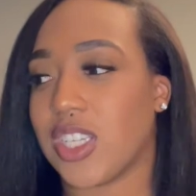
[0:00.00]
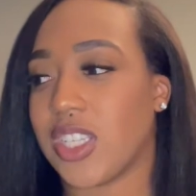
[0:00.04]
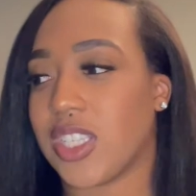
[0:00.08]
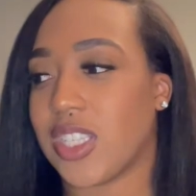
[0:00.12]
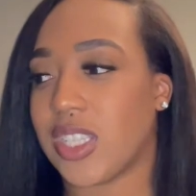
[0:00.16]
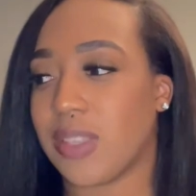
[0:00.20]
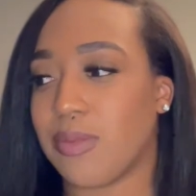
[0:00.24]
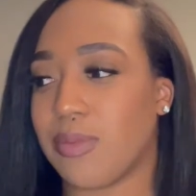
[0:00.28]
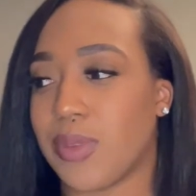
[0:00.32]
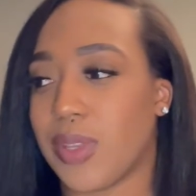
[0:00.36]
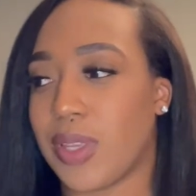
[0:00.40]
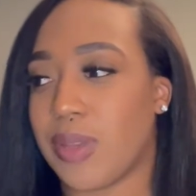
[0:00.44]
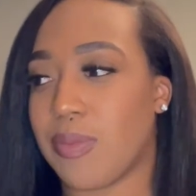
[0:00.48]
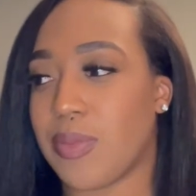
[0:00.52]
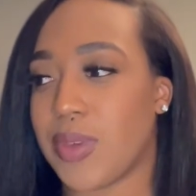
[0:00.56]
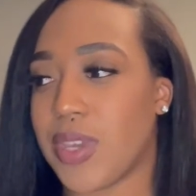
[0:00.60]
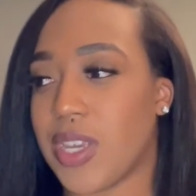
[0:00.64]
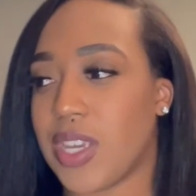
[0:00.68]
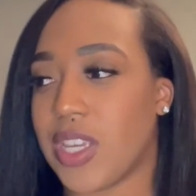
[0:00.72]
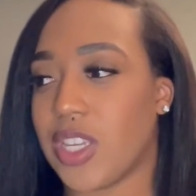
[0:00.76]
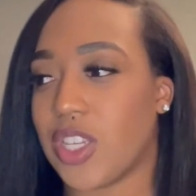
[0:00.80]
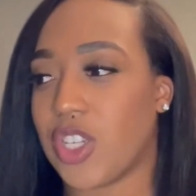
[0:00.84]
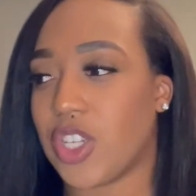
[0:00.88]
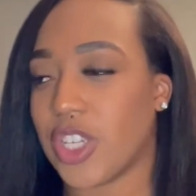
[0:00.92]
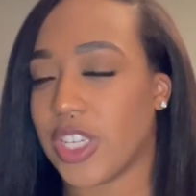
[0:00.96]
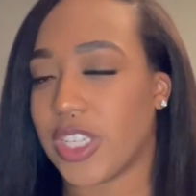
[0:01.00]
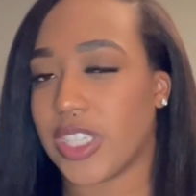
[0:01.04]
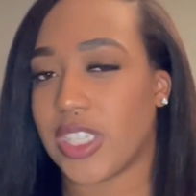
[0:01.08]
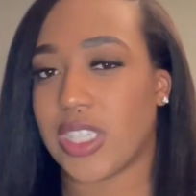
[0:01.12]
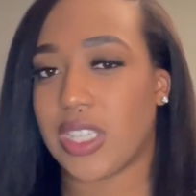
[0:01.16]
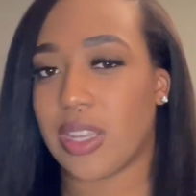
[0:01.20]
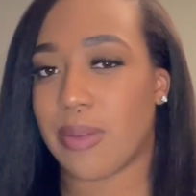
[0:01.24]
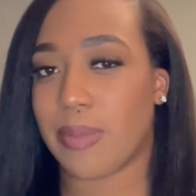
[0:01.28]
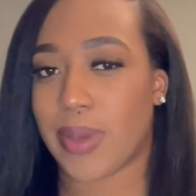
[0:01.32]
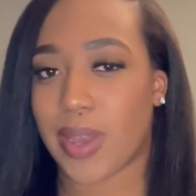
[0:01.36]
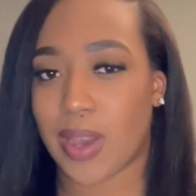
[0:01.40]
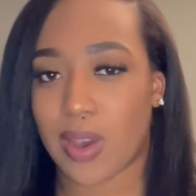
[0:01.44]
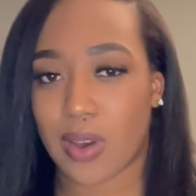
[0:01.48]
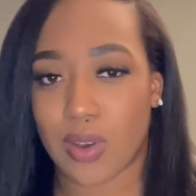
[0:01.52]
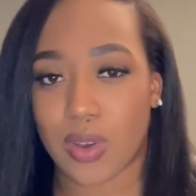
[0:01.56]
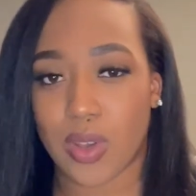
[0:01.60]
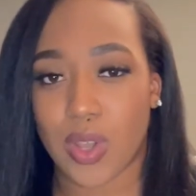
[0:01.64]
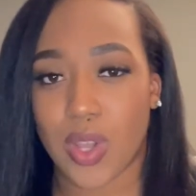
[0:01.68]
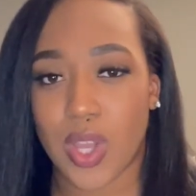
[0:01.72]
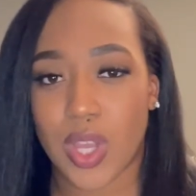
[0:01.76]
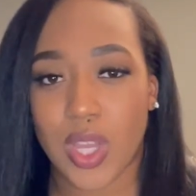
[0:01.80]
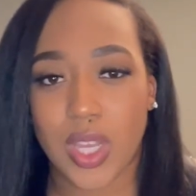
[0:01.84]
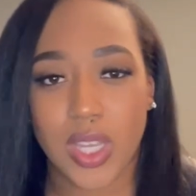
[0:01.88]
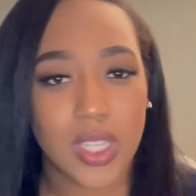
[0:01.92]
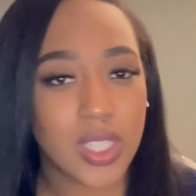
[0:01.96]
simply be just about
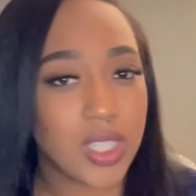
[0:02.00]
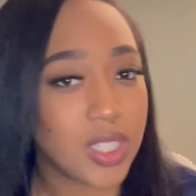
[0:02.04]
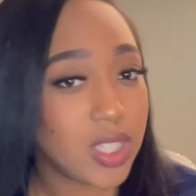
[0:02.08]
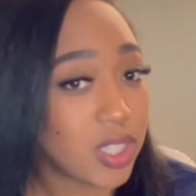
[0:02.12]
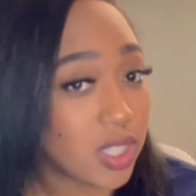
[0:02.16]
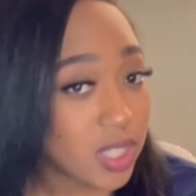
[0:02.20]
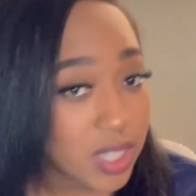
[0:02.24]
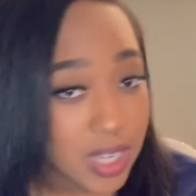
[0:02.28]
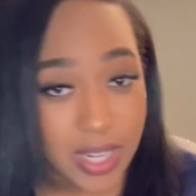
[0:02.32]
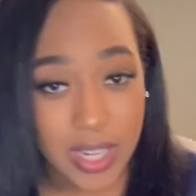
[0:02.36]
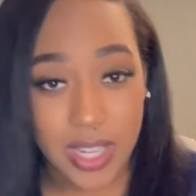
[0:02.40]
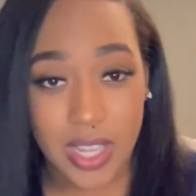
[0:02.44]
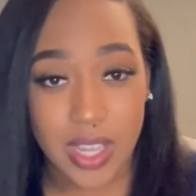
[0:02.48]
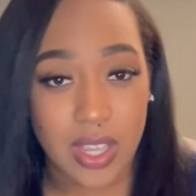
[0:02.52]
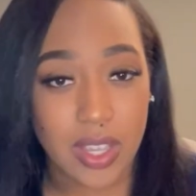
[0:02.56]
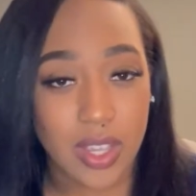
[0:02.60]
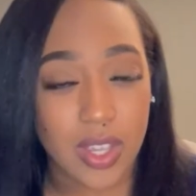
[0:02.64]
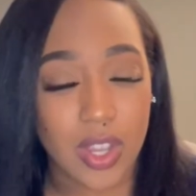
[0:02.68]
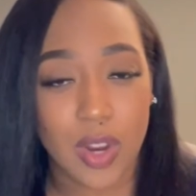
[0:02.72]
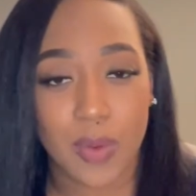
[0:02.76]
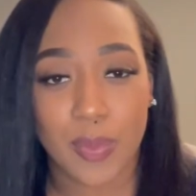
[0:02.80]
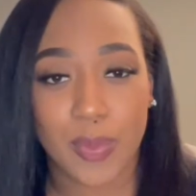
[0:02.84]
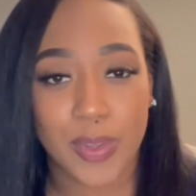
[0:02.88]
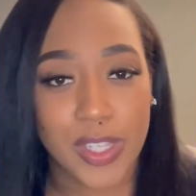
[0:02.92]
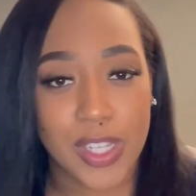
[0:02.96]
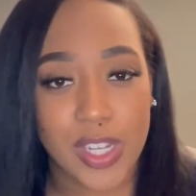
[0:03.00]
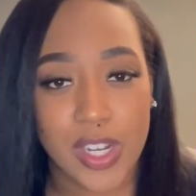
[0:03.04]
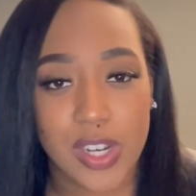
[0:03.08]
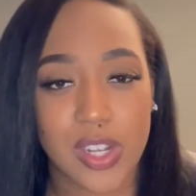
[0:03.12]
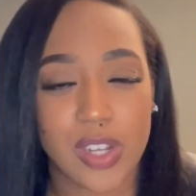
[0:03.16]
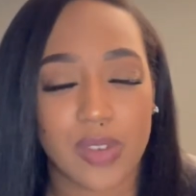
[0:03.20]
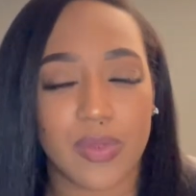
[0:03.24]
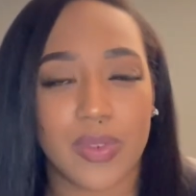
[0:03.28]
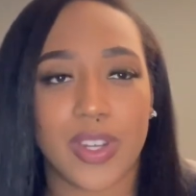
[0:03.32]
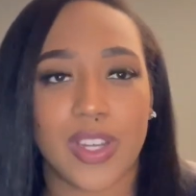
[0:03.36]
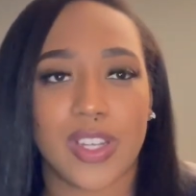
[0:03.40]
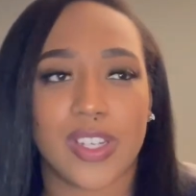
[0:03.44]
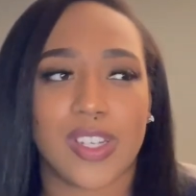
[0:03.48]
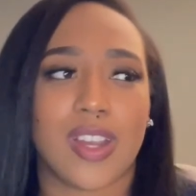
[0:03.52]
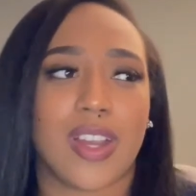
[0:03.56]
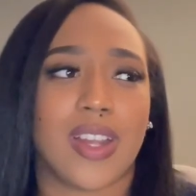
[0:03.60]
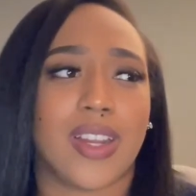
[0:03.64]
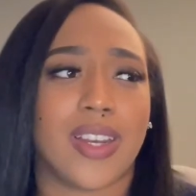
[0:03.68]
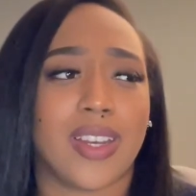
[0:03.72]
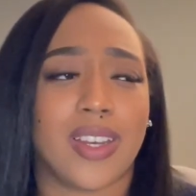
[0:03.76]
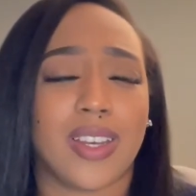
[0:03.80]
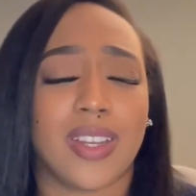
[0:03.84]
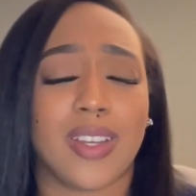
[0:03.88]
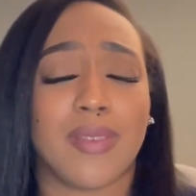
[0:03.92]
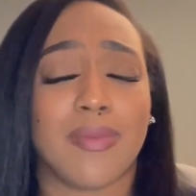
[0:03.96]
studying your material when you're talking
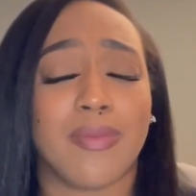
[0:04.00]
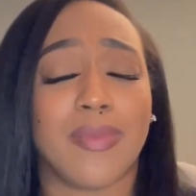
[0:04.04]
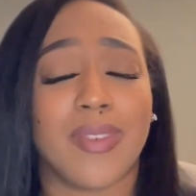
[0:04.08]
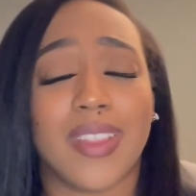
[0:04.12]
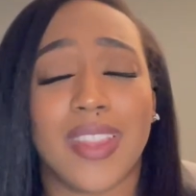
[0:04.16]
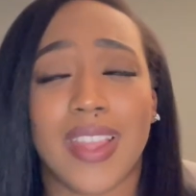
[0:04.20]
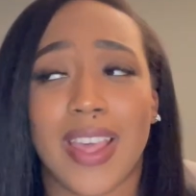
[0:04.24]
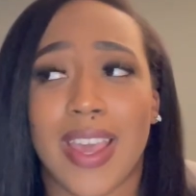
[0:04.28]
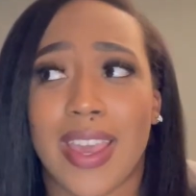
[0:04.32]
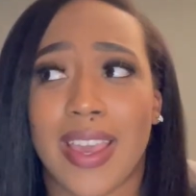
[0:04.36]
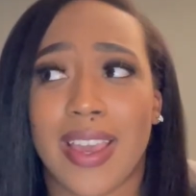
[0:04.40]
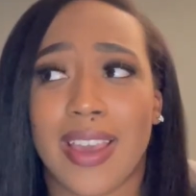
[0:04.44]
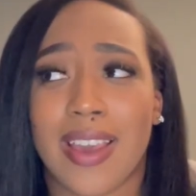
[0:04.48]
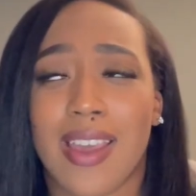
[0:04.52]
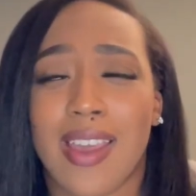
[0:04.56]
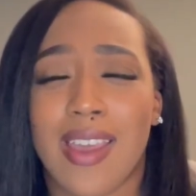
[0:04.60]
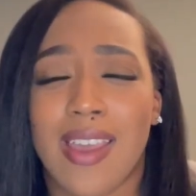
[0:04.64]
to them. Like,